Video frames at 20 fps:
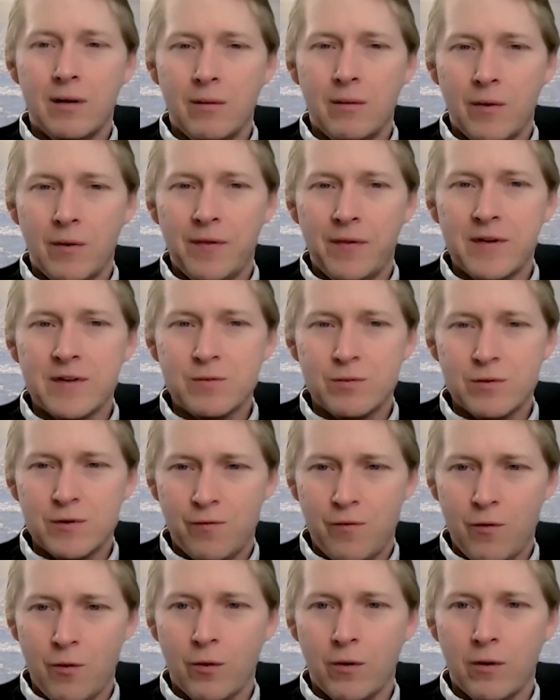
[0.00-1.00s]
what this was
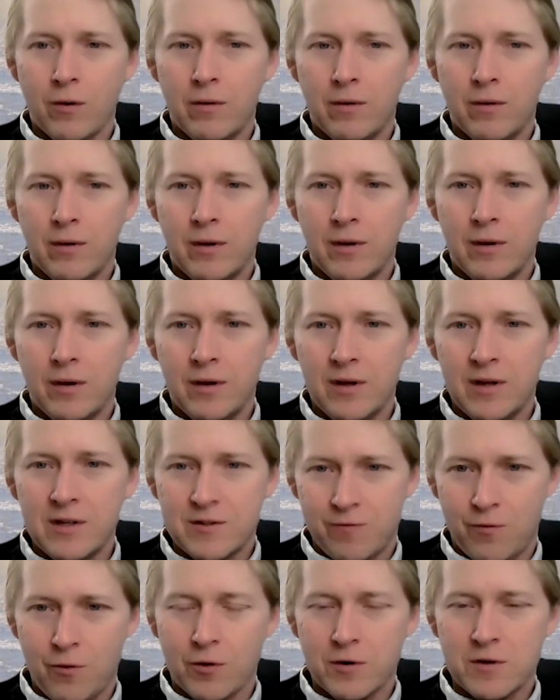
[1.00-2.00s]
for
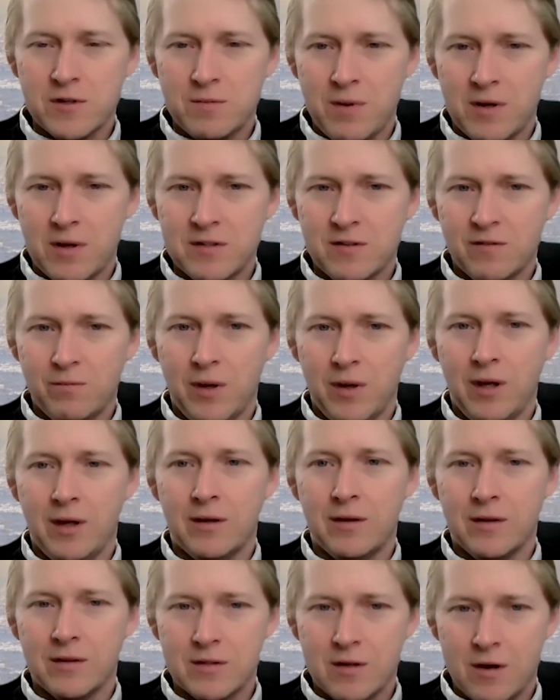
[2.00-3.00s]
is for expensive
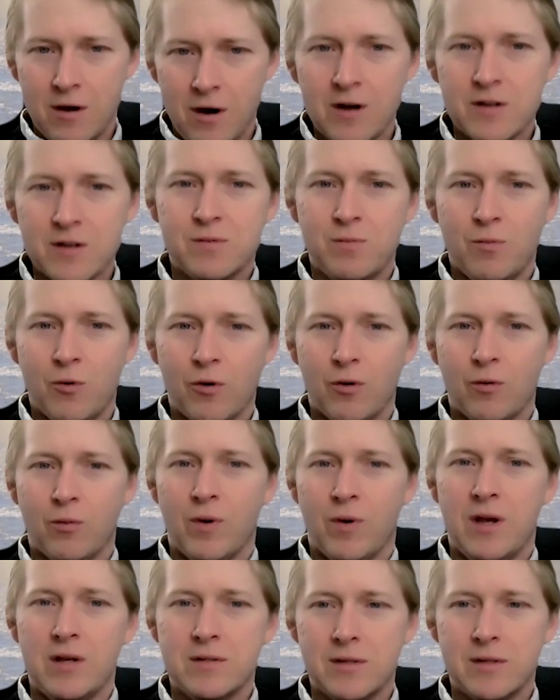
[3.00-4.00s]
meat. It costs more to
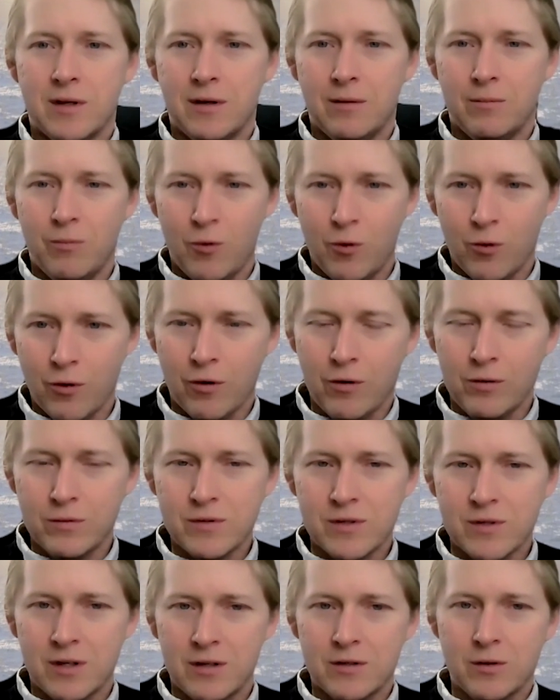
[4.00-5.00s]
raise it, more
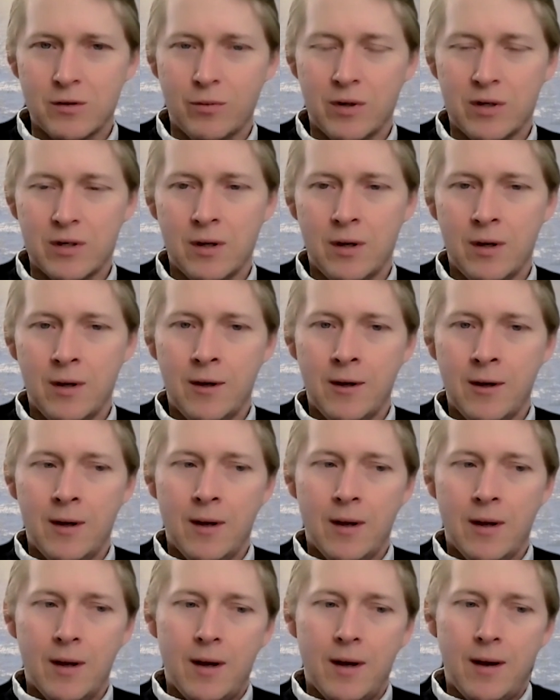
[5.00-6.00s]
goes into it,
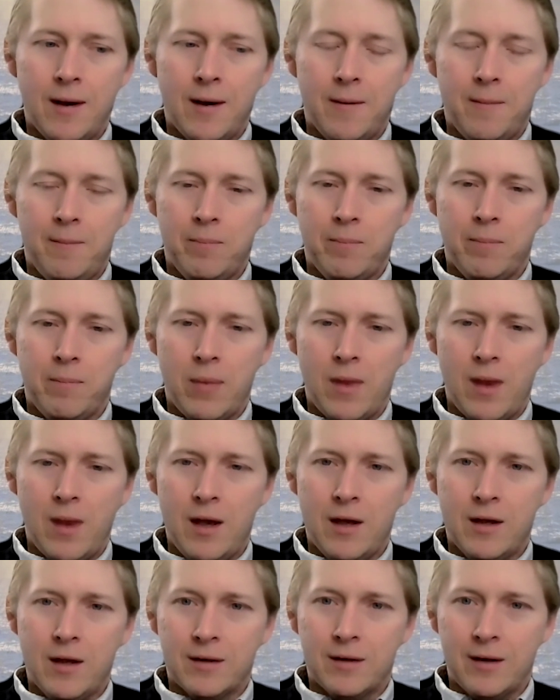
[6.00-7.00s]

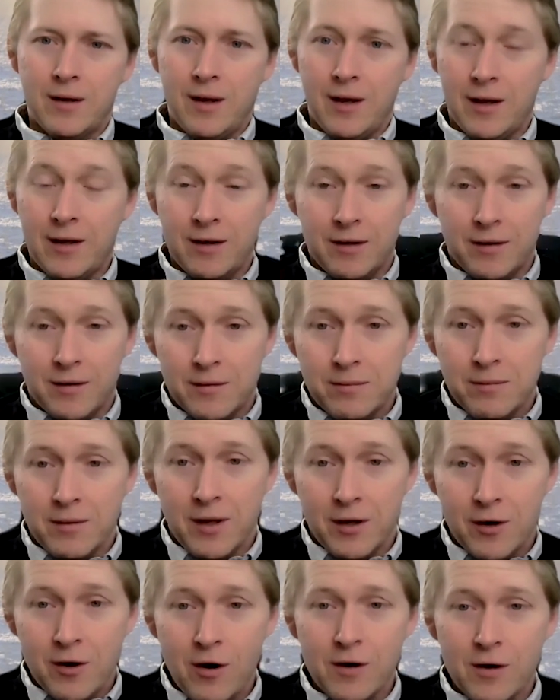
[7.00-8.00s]
and
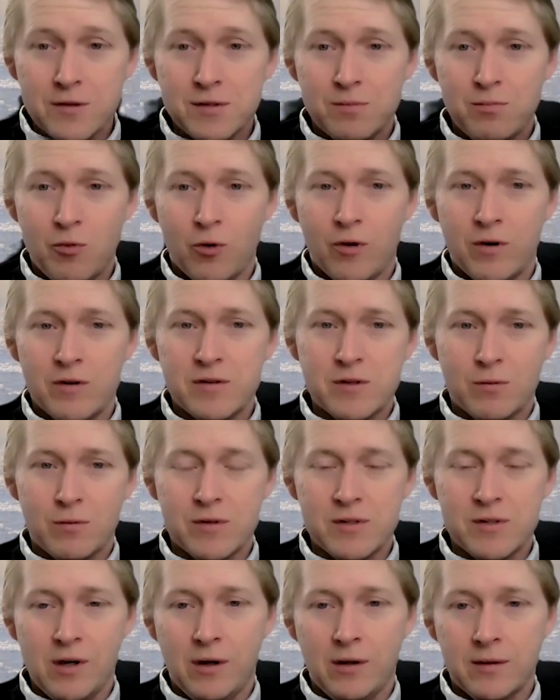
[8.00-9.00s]
it costs more as a
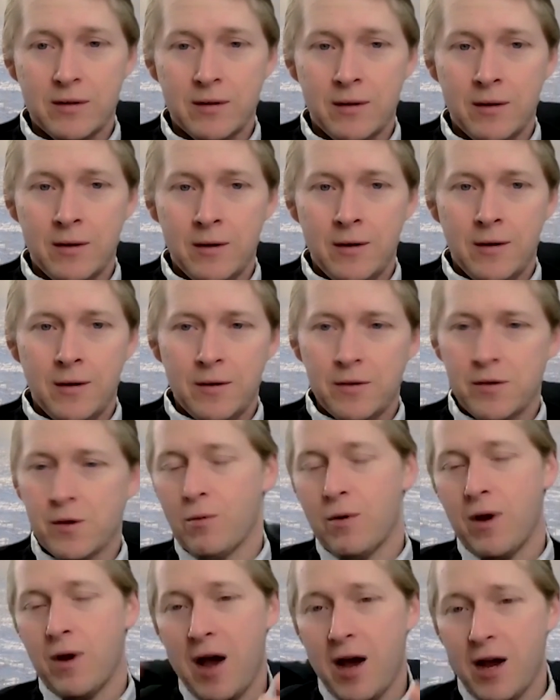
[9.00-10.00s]
result. The
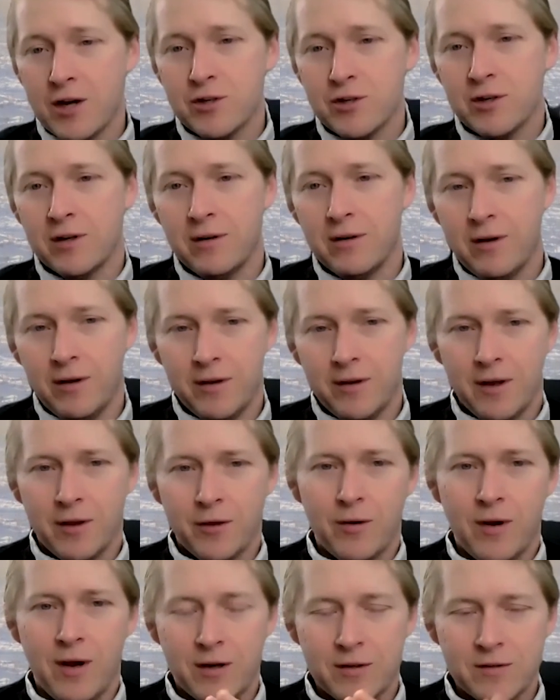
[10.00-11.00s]
reaction, on the
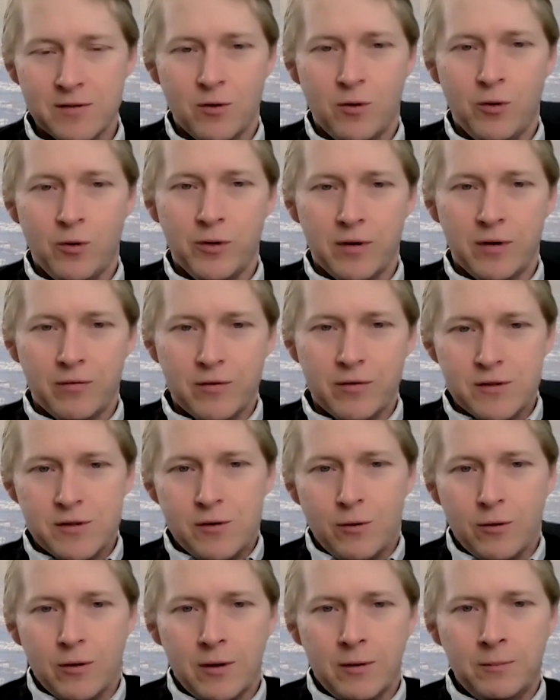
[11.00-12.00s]
other hand, is a whole different
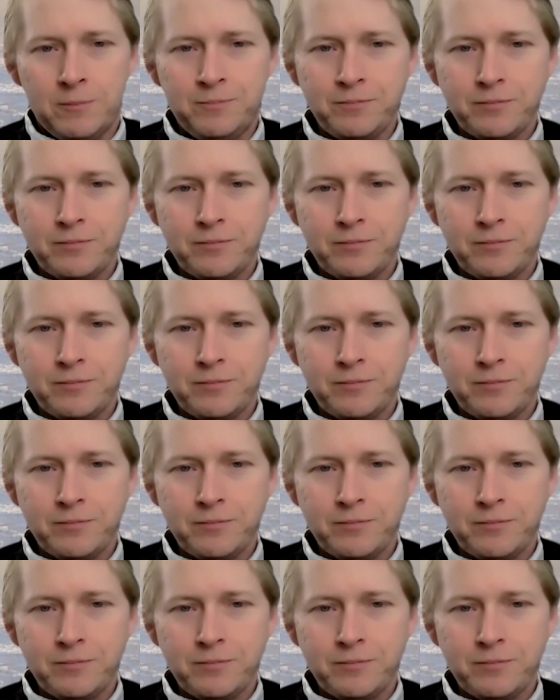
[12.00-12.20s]
story.